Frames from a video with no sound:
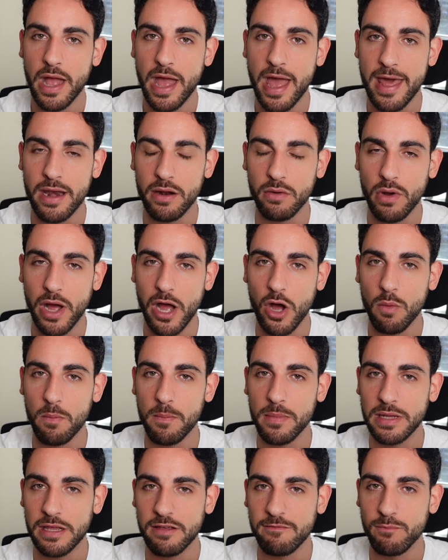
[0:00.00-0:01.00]
and it will
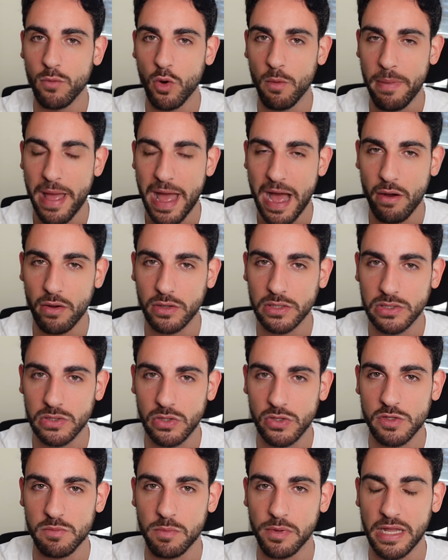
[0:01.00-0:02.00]
help give more power to
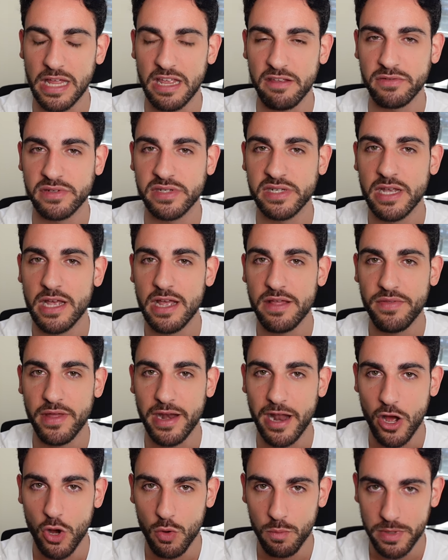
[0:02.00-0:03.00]
those beliefs
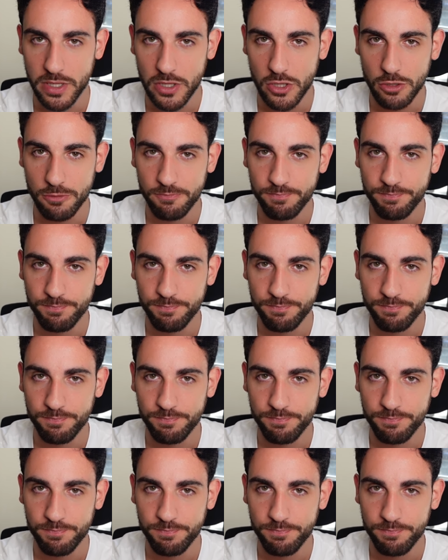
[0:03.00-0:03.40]
that are helping you.